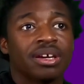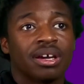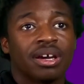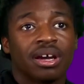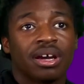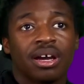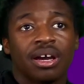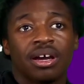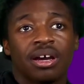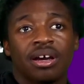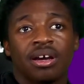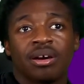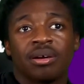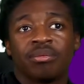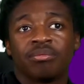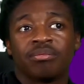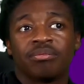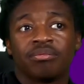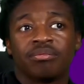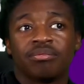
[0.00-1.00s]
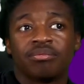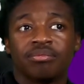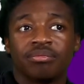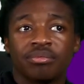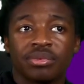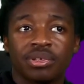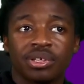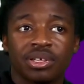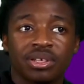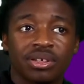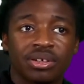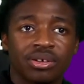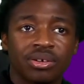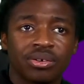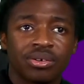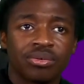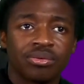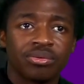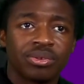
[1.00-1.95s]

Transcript: You know,